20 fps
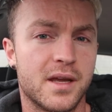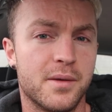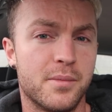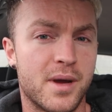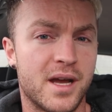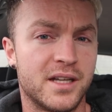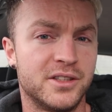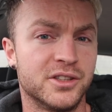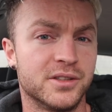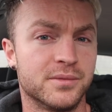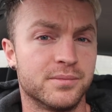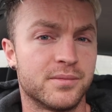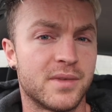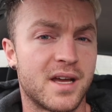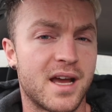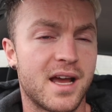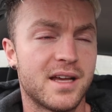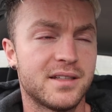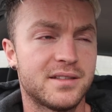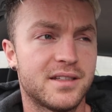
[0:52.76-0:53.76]
Imagine
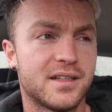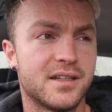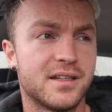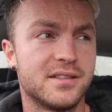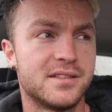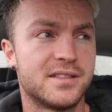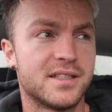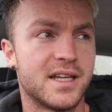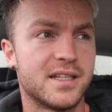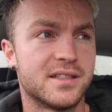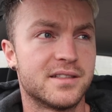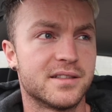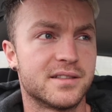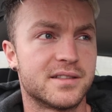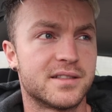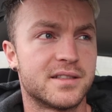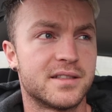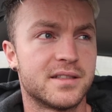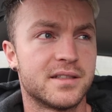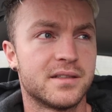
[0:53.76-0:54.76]
asking a
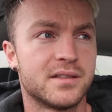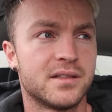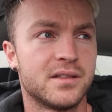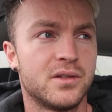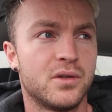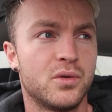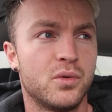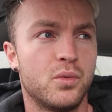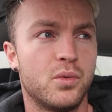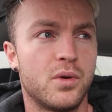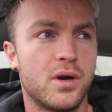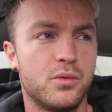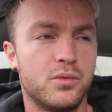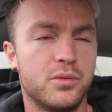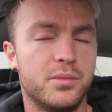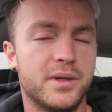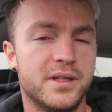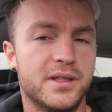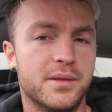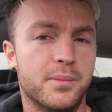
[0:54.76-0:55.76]
dentist what
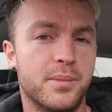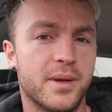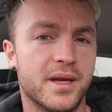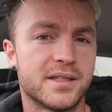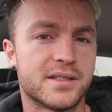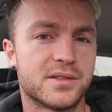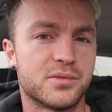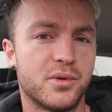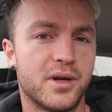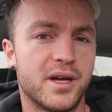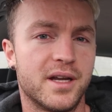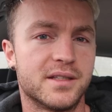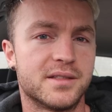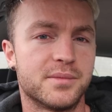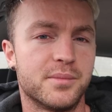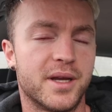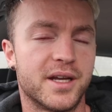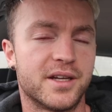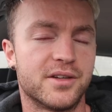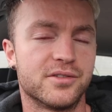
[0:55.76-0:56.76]
would be the best way
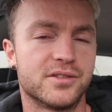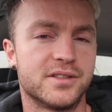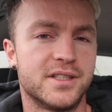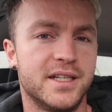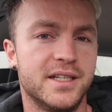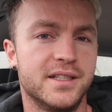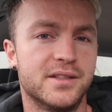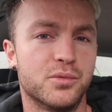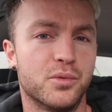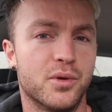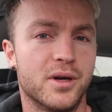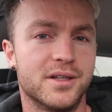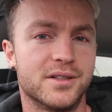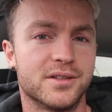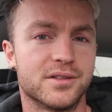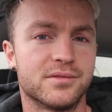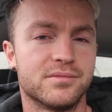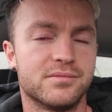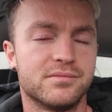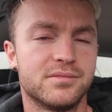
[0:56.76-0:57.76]
to make your teeth
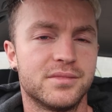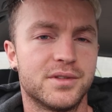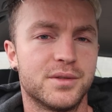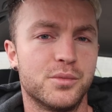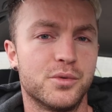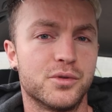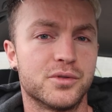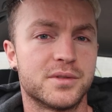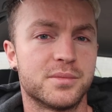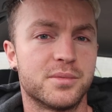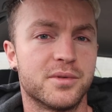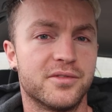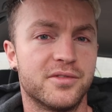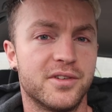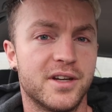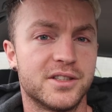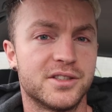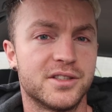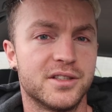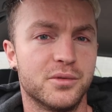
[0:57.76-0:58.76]
whiter. The most
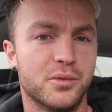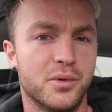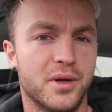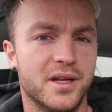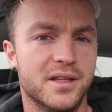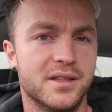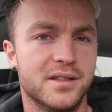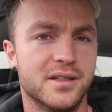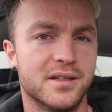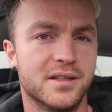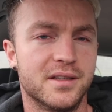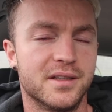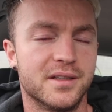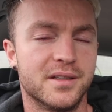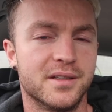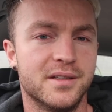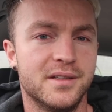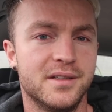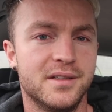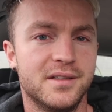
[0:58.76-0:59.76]
professional way,
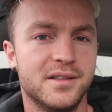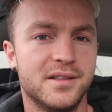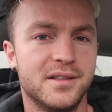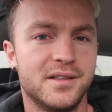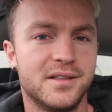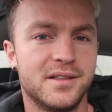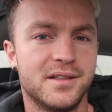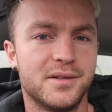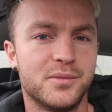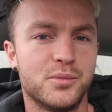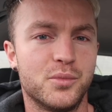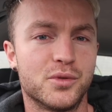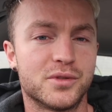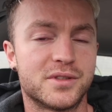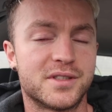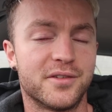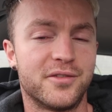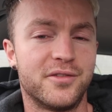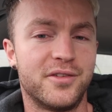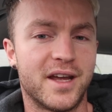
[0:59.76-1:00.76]
the
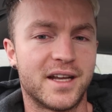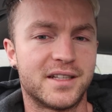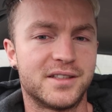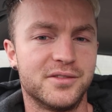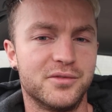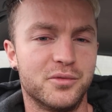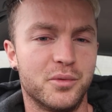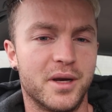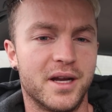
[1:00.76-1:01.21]
most effective